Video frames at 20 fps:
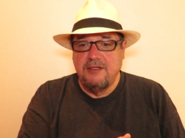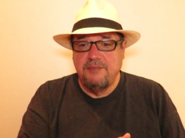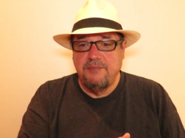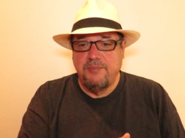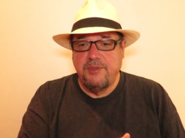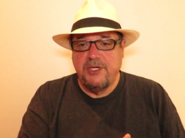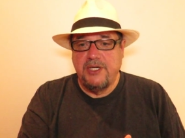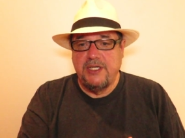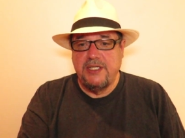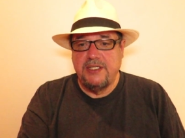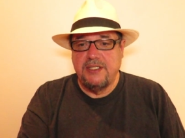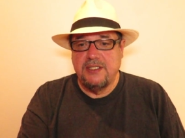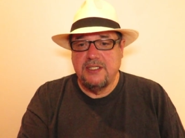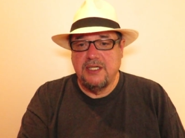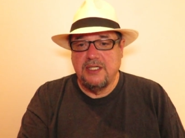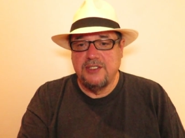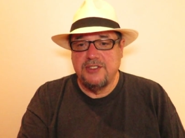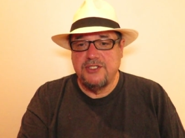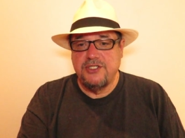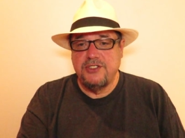
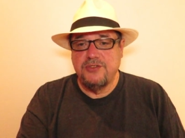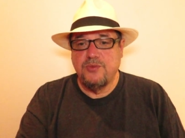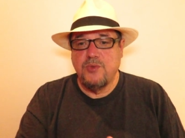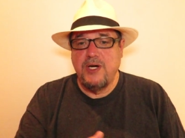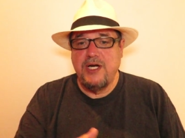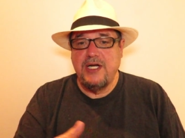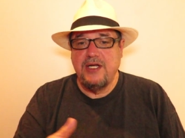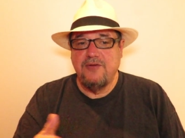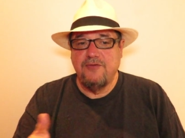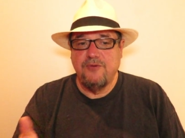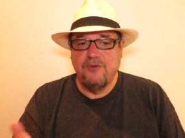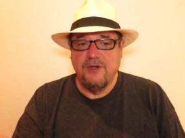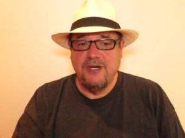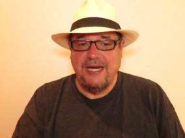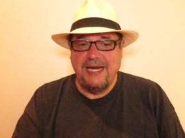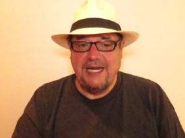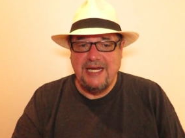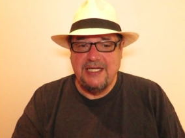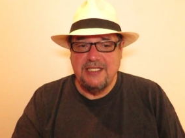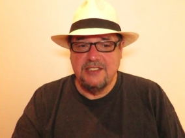but she's waiting for an
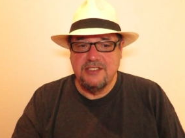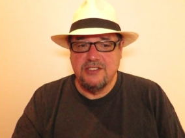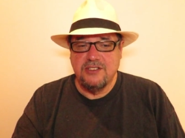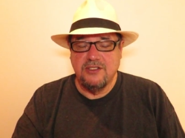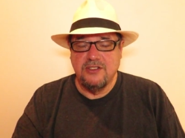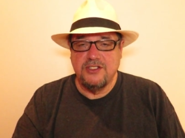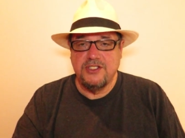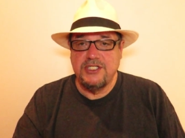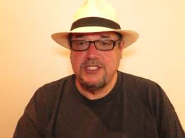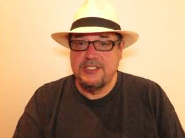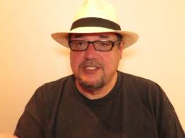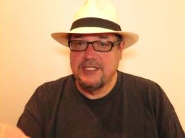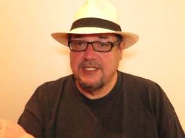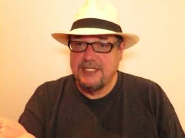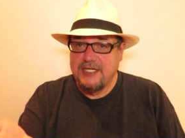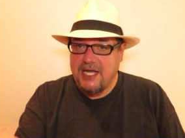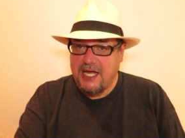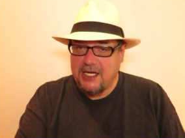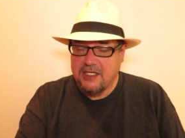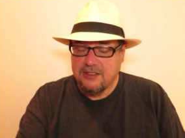answer. She's the
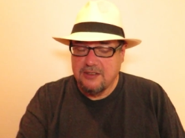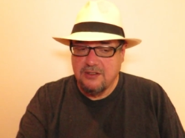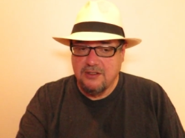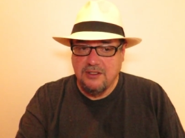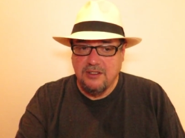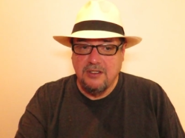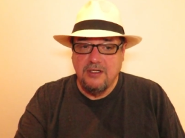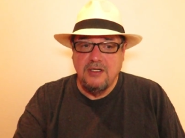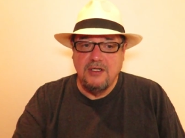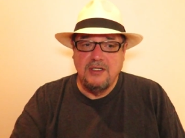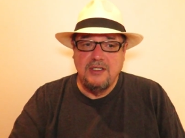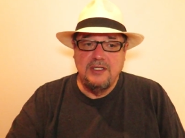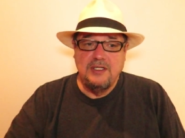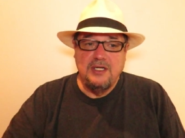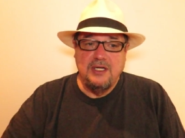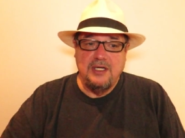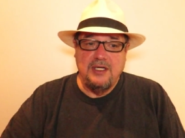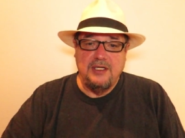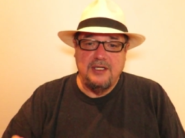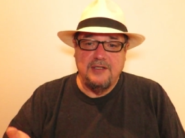doctor.
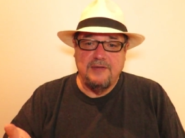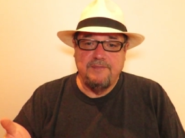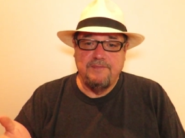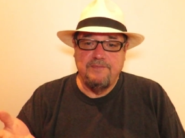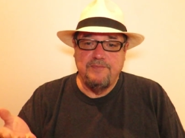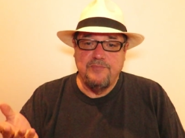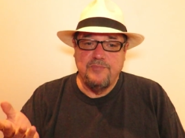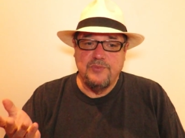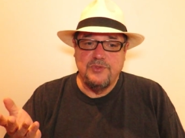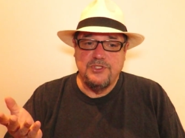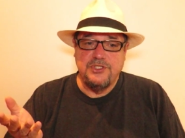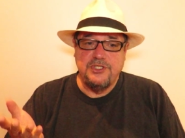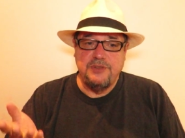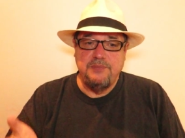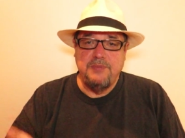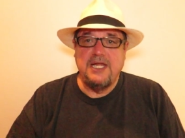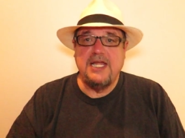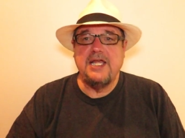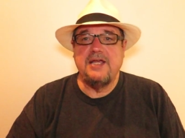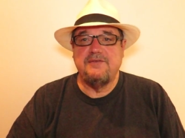She
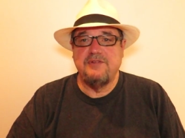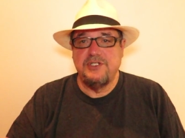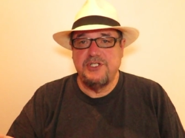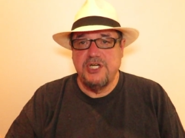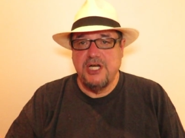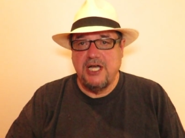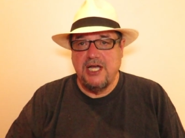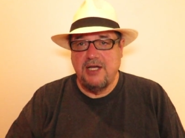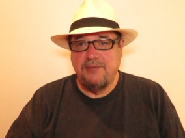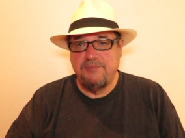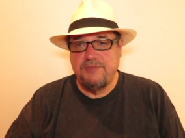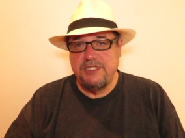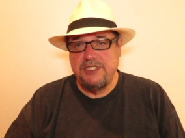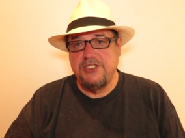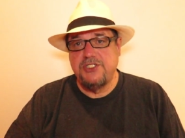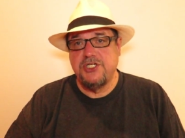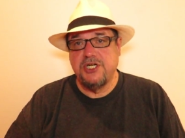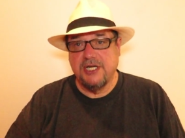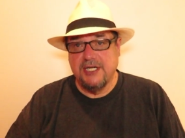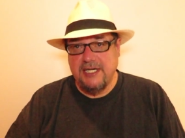may have a job
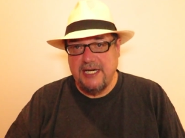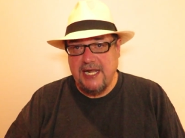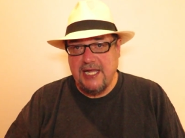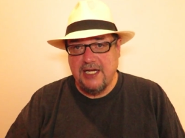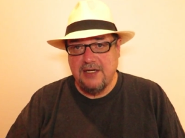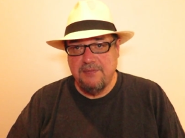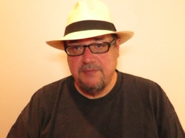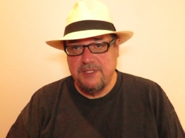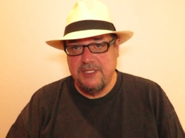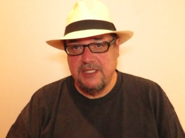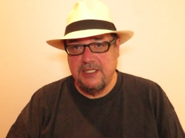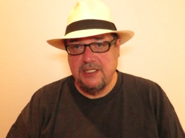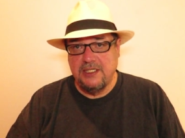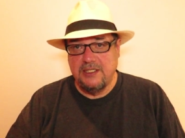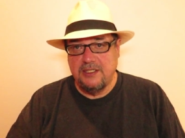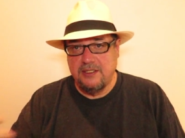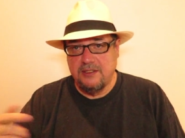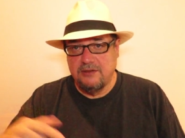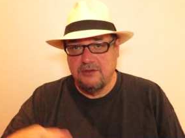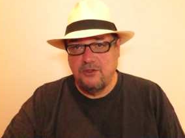teaching anatomy
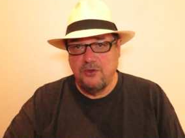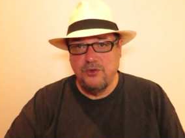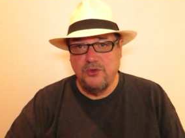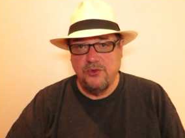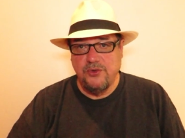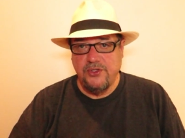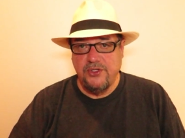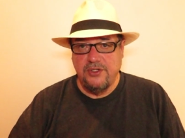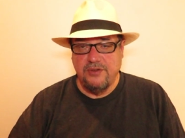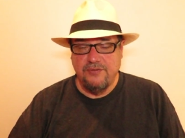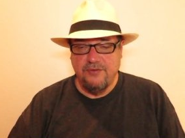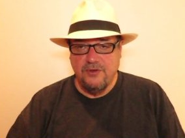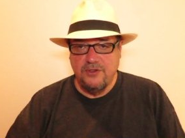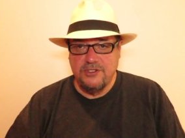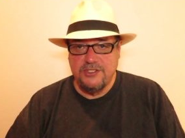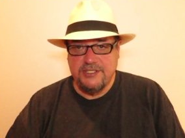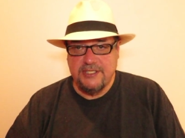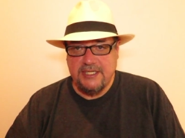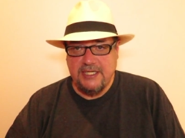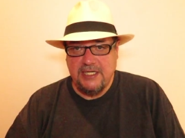at a local
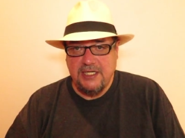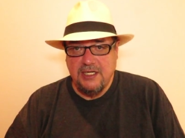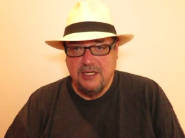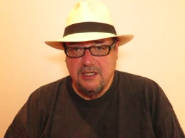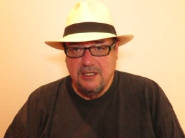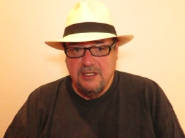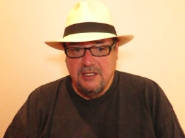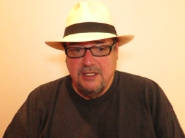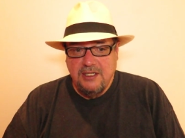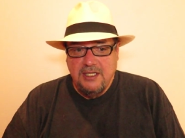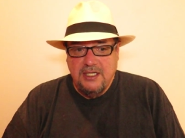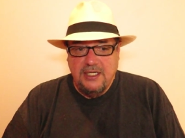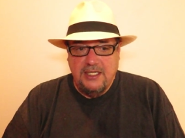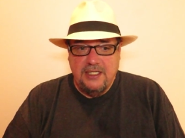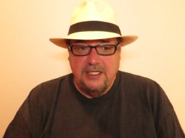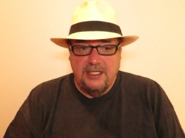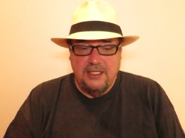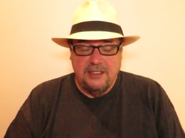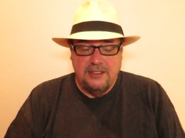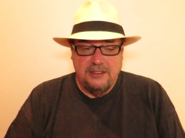university,
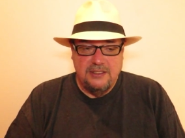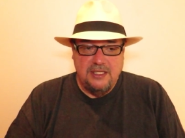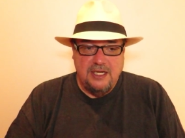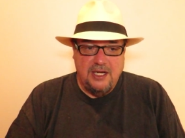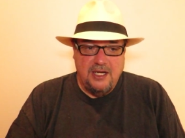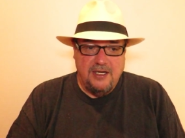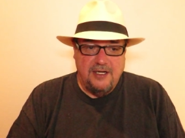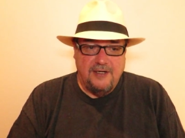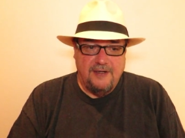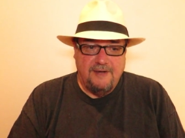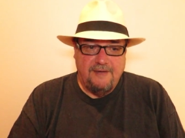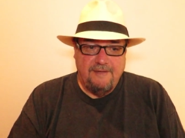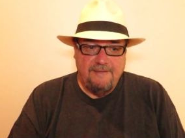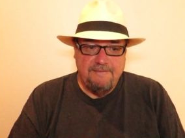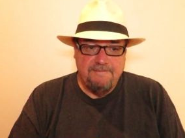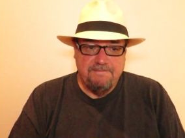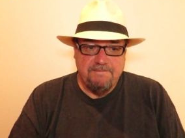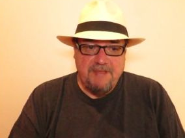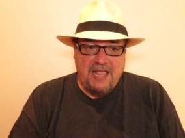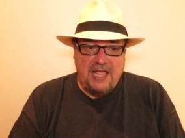and
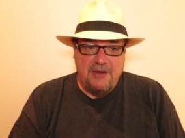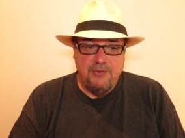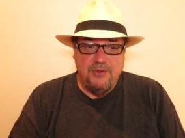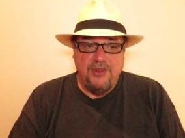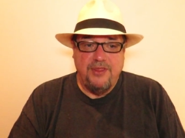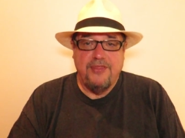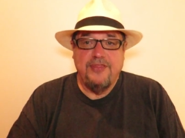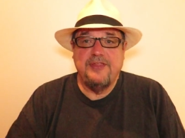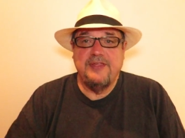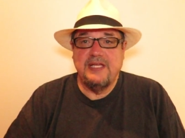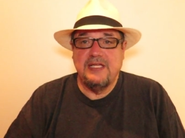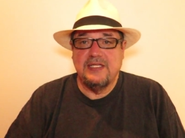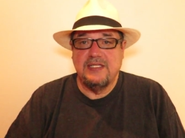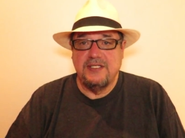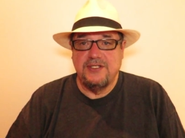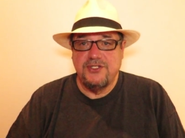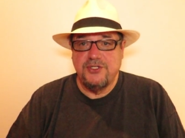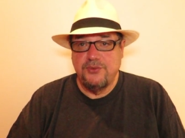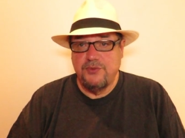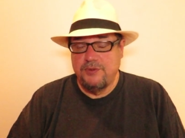I would think
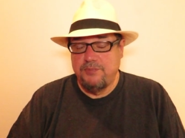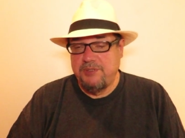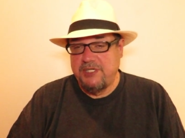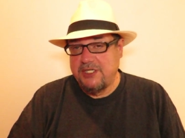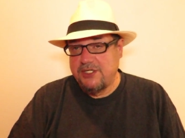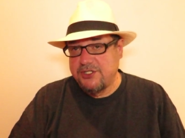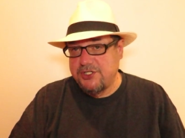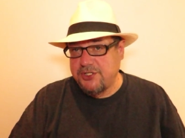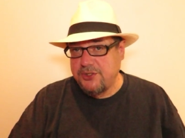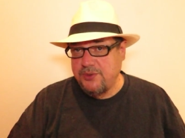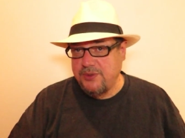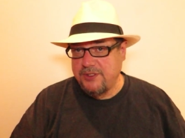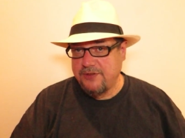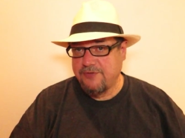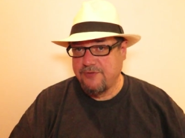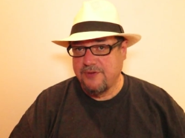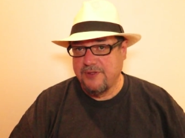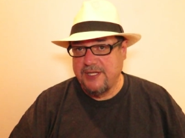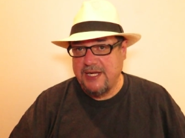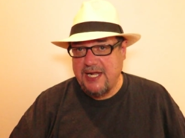that she would be a shoo-in
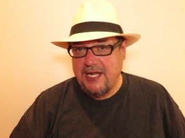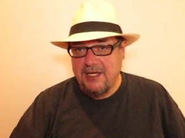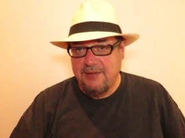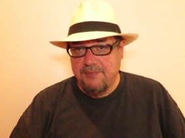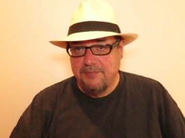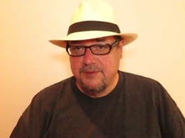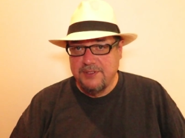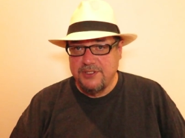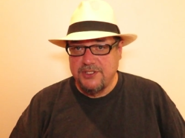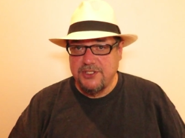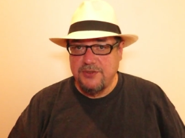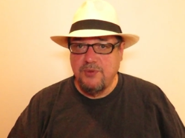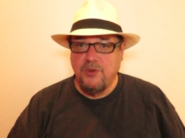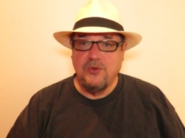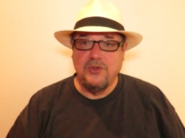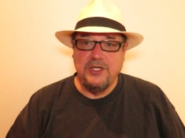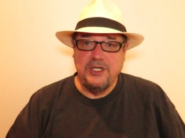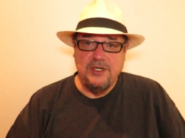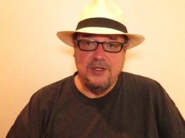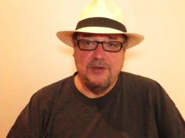for that, but she
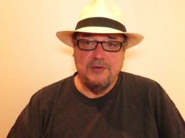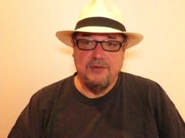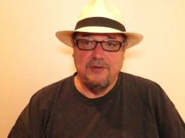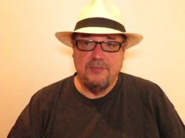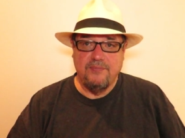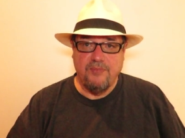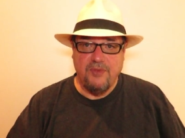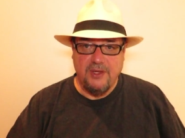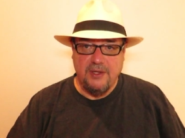won't hear